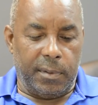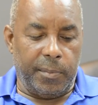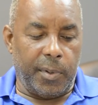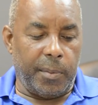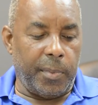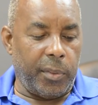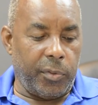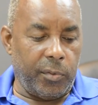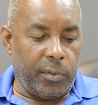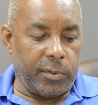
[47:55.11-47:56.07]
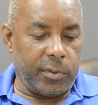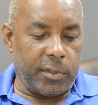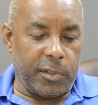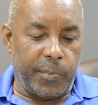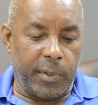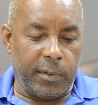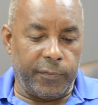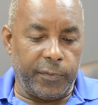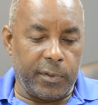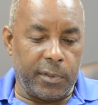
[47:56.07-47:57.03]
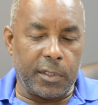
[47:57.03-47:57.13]
about a month old, so she spent the
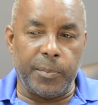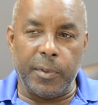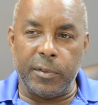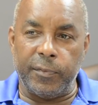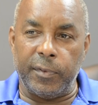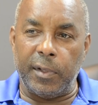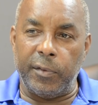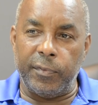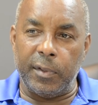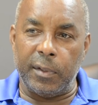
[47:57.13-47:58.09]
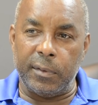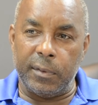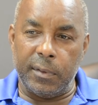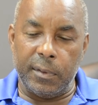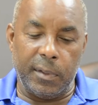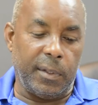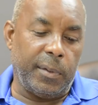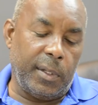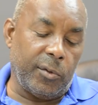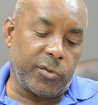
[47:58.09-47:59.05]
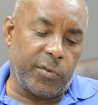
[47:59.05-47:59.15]
first six months of her life in England, in
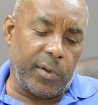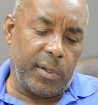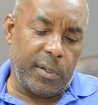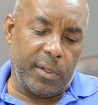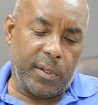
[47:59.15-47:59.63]
in Australia.